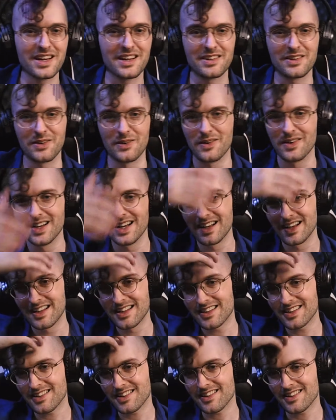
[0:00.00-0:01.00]
I do.
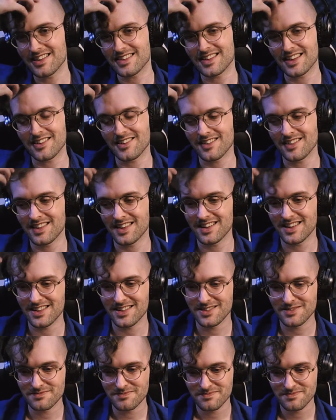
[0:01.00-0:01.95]
They're